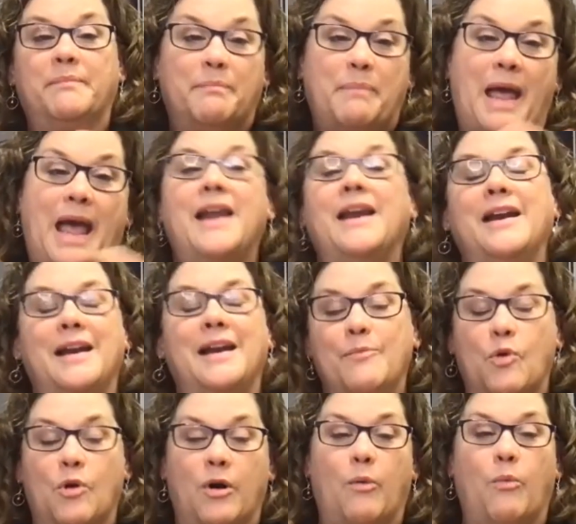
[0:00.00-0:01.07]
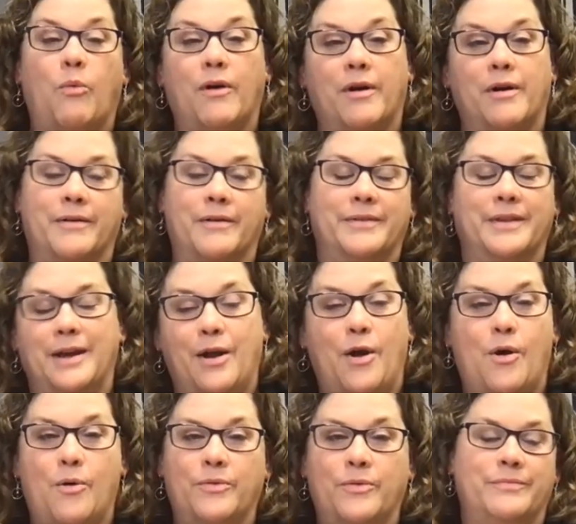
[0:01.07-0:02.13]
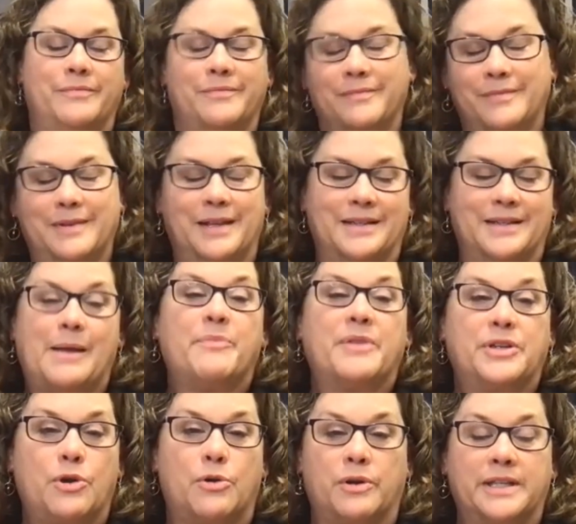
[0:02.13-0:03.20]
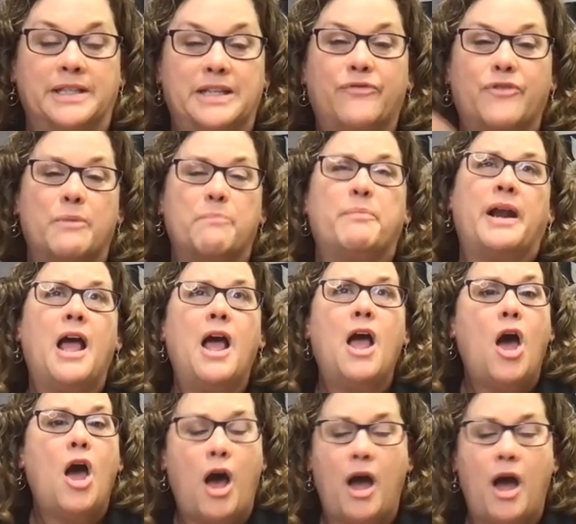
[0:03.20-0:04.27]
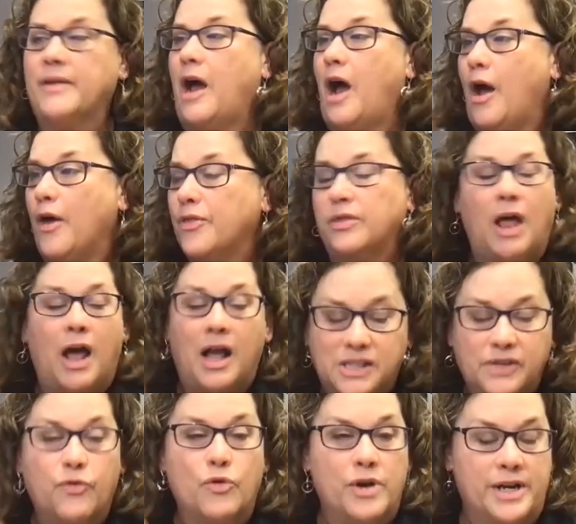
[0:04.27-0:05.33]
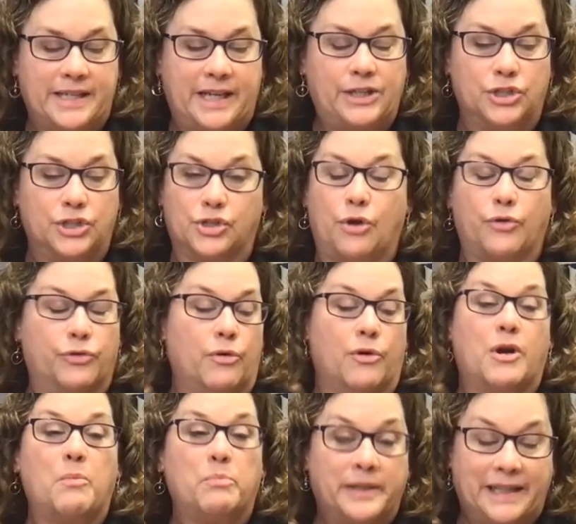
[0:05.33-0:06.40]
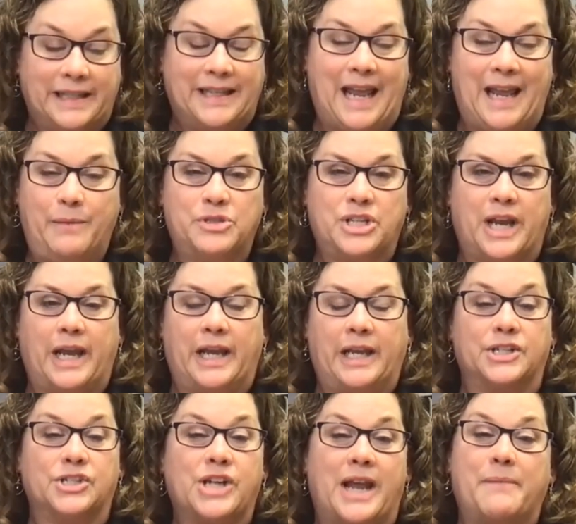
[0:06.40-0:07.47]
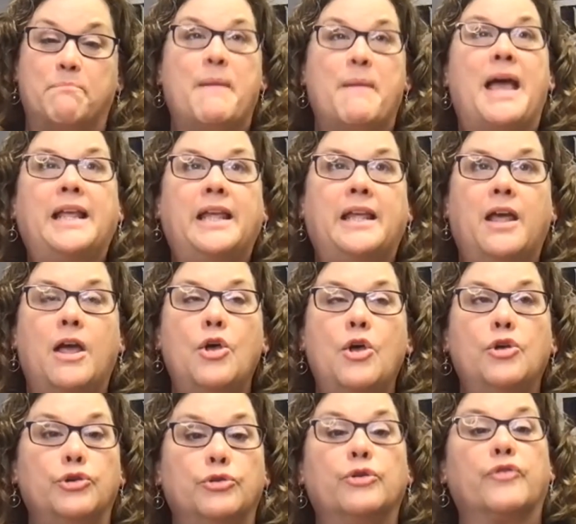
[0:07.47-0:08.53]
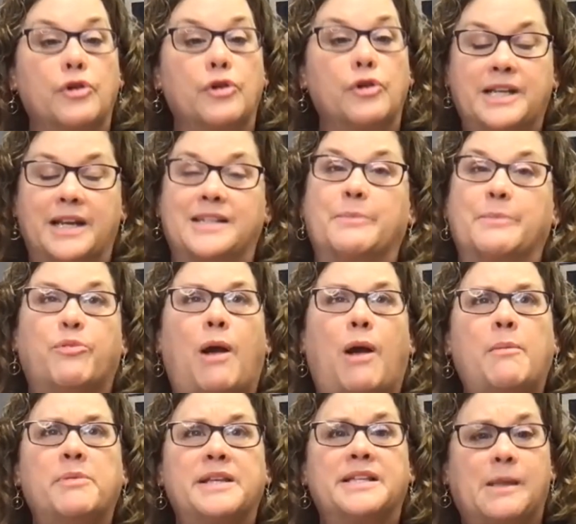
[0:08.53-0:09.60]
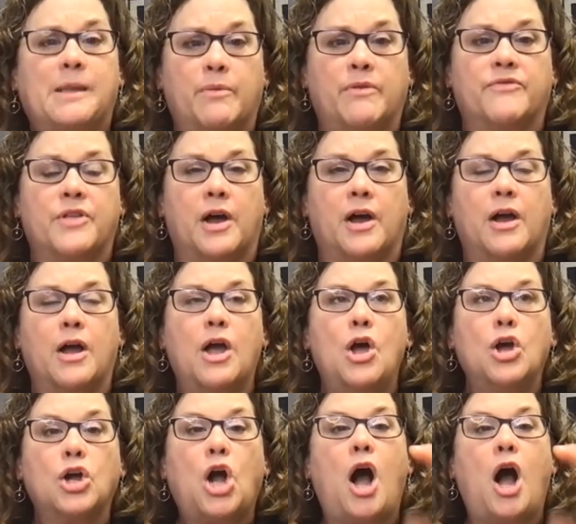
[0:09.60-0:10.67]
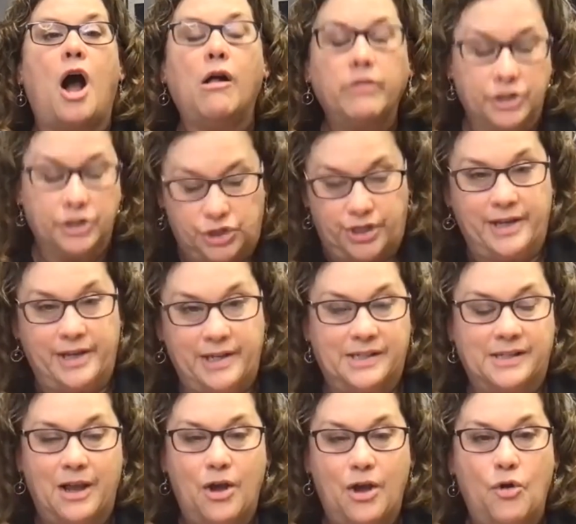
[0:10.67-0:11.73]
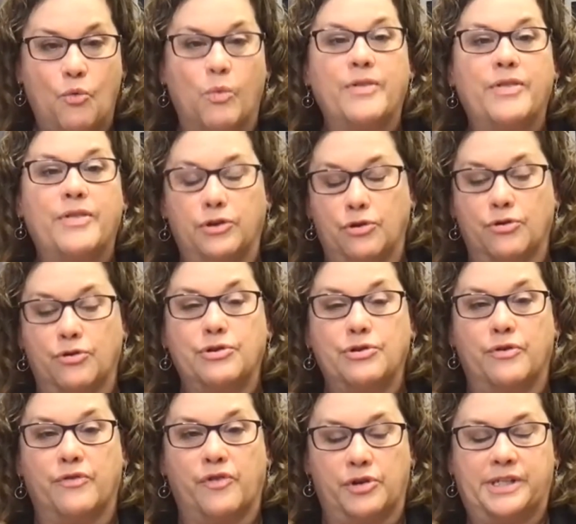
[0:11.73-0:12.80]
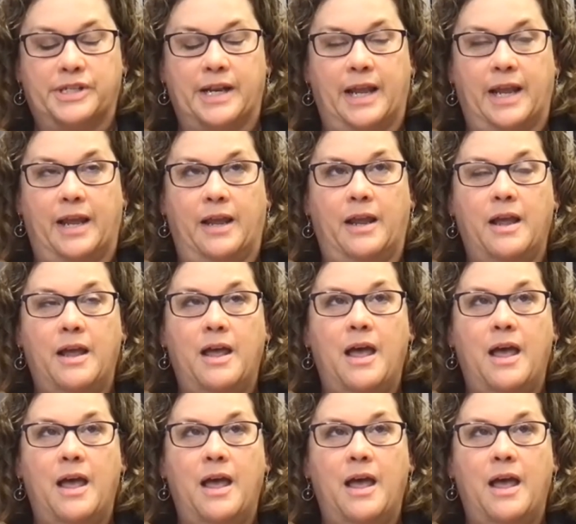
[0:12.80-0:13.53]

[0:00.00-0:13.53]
Penn anymore. We're, you know, something totally different. But lots of organizations go through a complete name change, and many universities, and probably some of the colleges within your university,